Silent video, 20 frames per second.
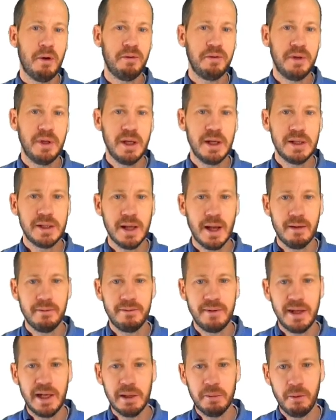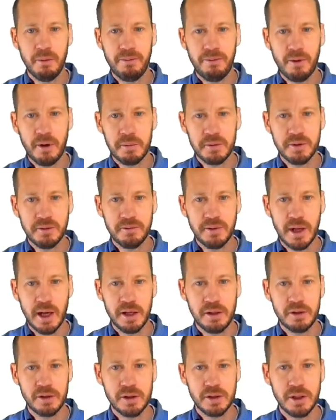of these available forms of
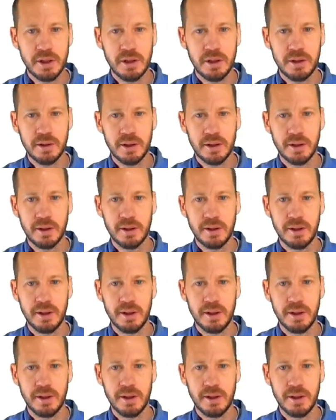nitrogen, the,